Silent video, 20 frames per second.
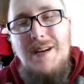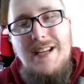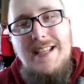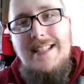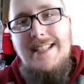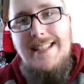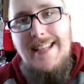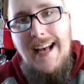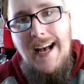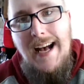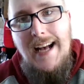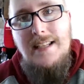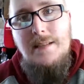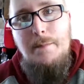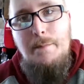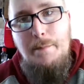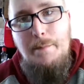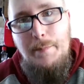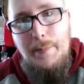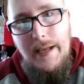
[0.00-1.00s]
has not
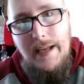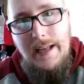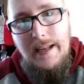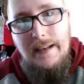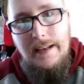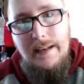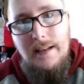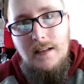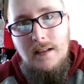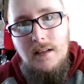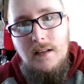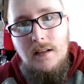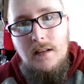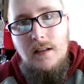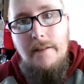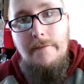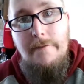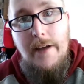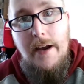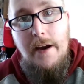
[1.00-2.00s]
been
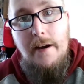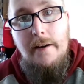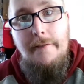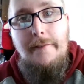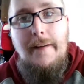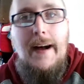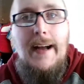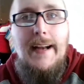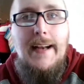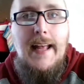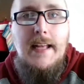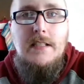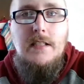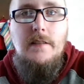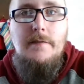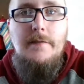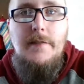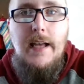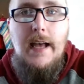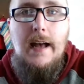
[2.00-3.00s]
verified as
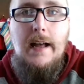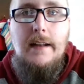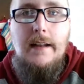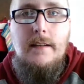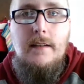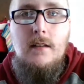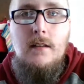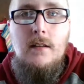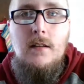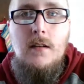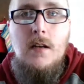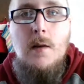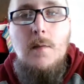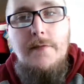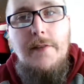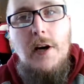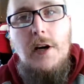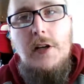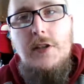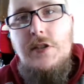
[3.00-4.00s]
of yet.
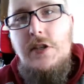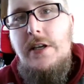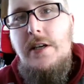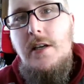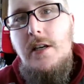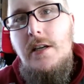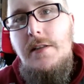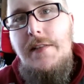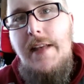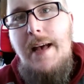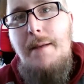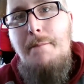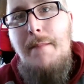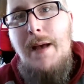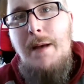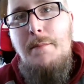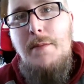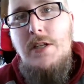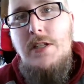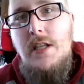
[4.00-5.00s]
We've also heard that
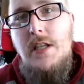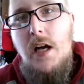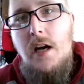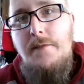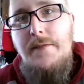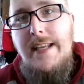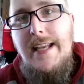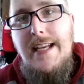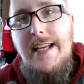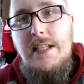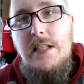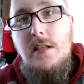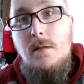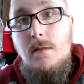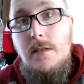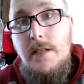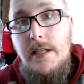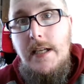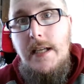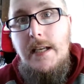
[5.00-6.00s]
members of the
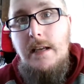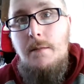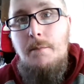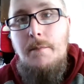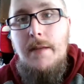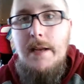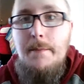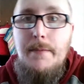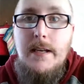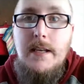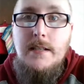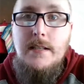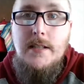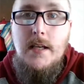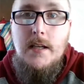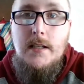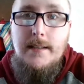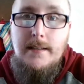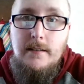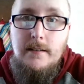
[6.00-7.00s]
SOD may be
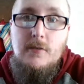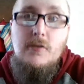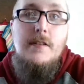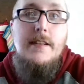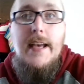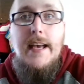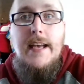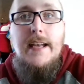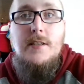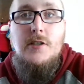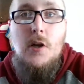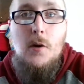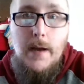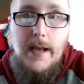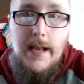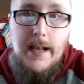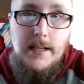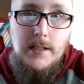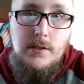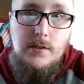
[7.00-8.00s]
inducted into the
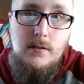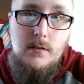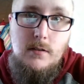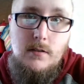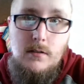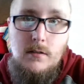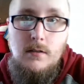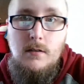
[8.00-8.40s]
HOH.